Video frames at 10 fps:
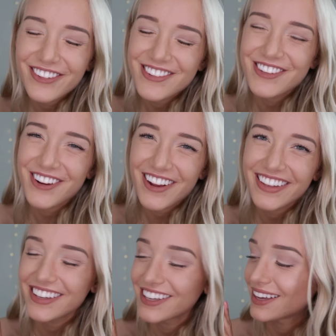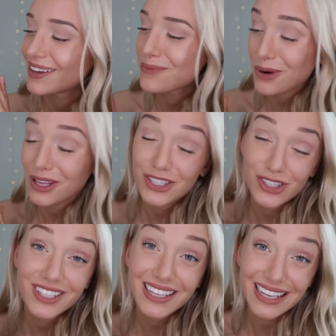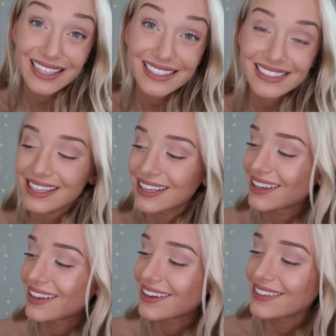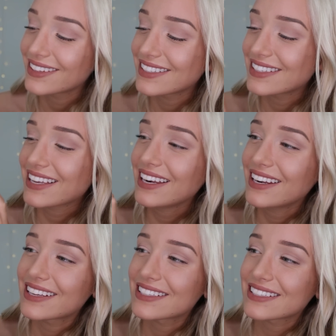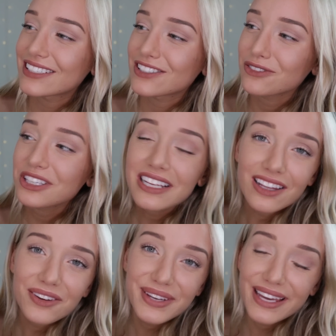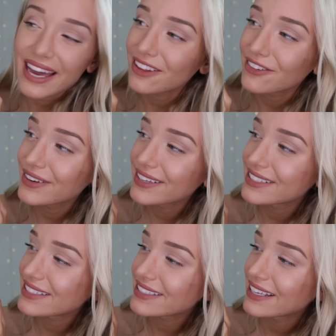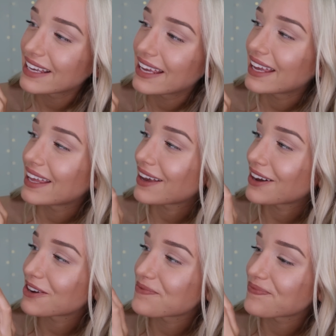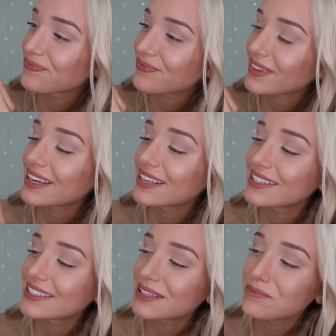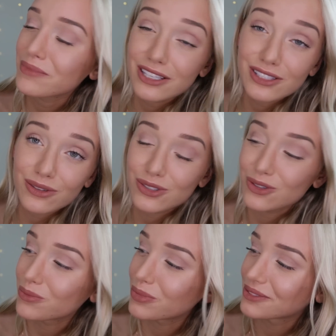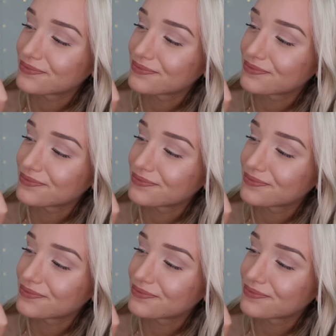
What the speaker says: you probably shouldn't eat. This is kind of nice because it's really low in calories, and it's a miso soup,